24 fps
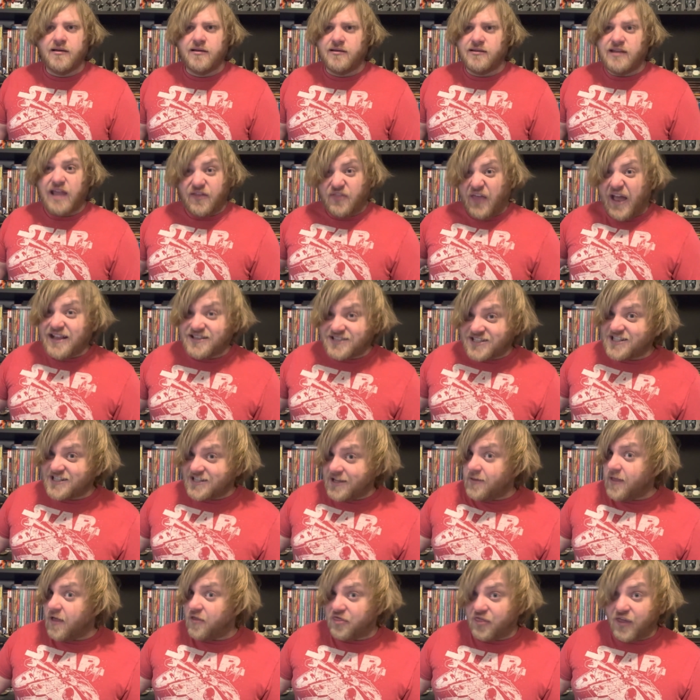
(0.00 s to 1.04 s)
Yeah, that's
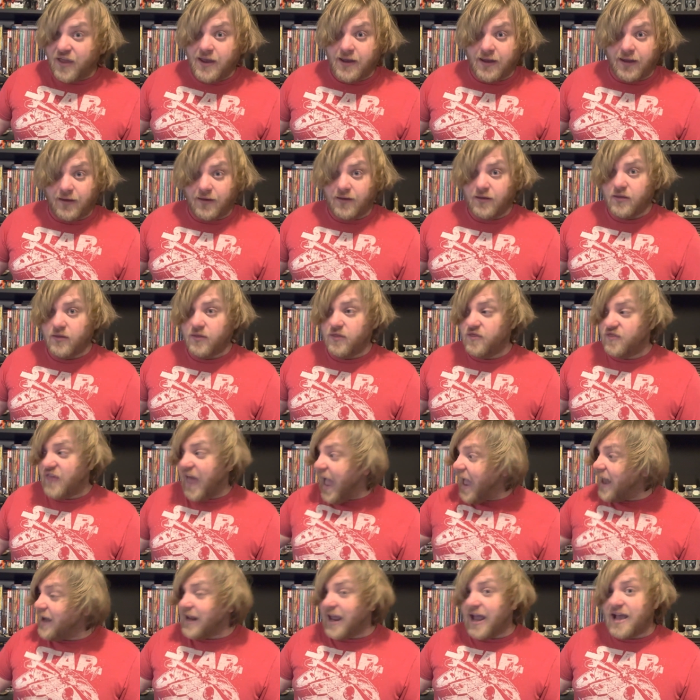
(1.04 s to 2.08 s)
still a thing.
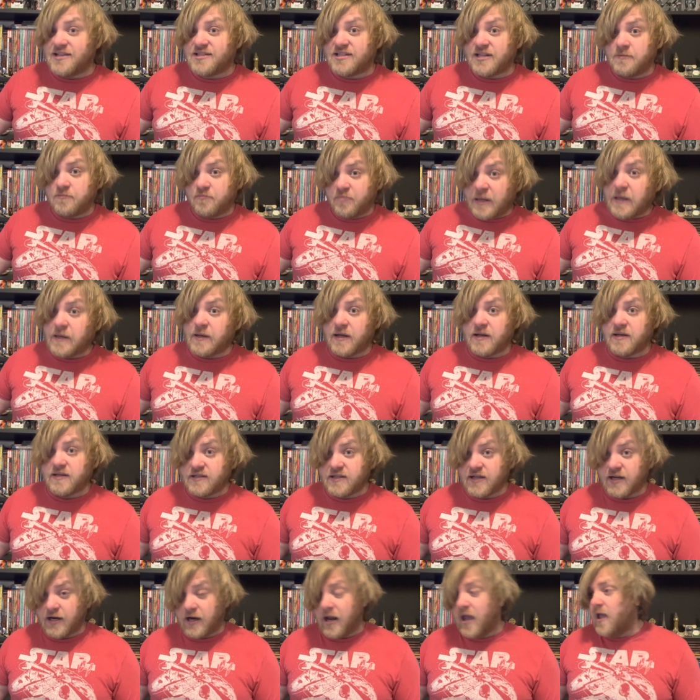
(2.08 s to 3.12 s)
That hasn't been
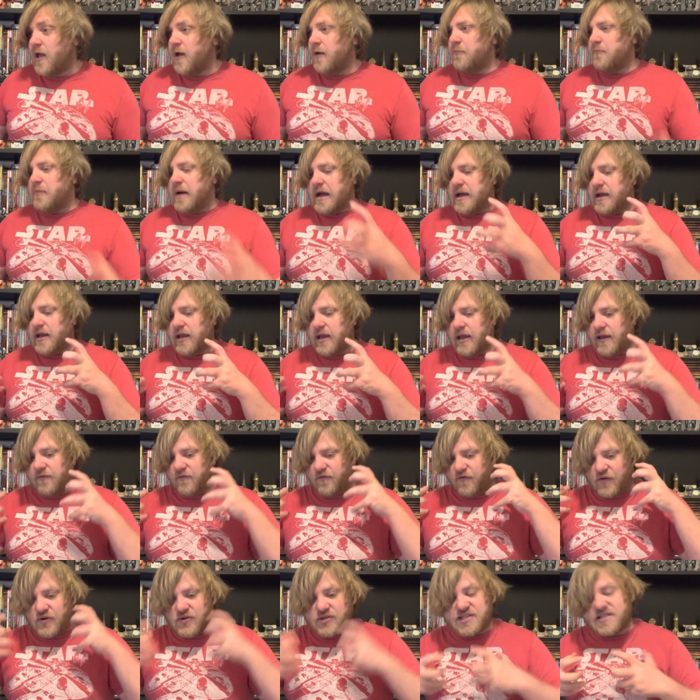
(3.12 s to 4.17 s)
undone. My
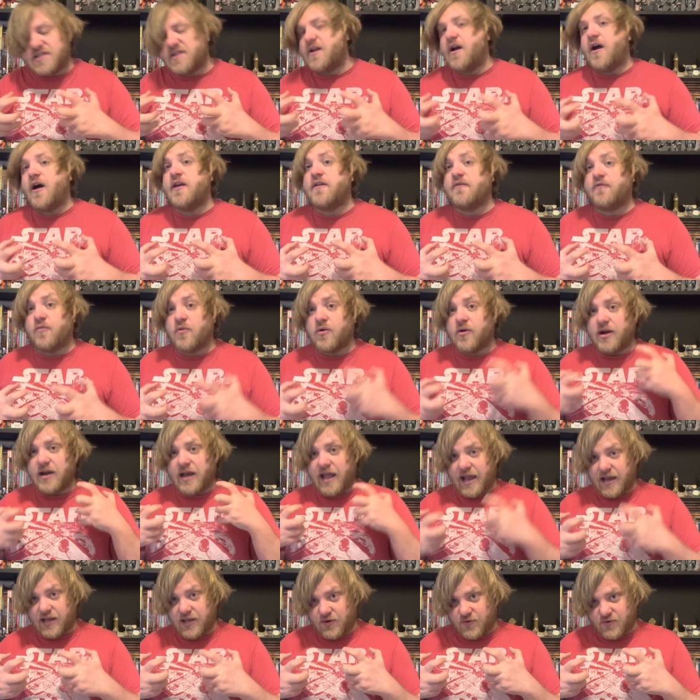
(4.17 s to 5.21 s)
first God of War
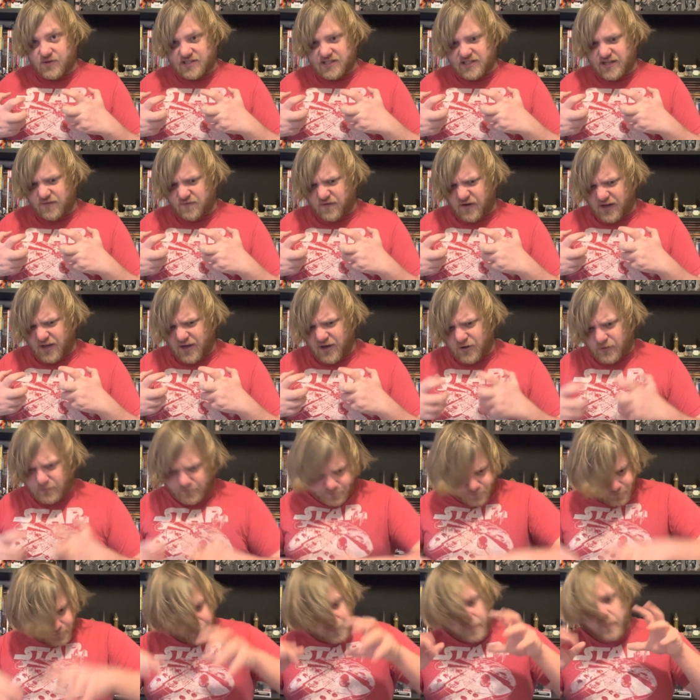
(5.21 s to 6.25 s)
inaccuracy video
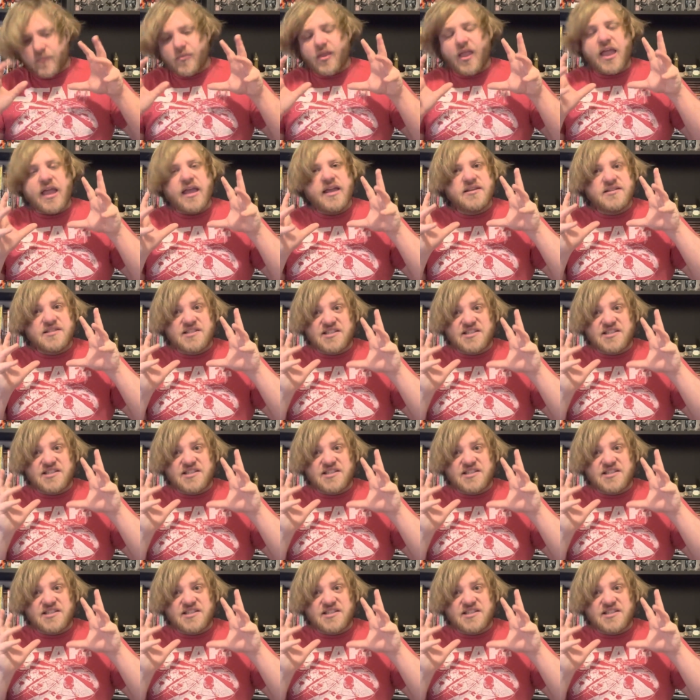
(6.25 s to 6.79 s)
he's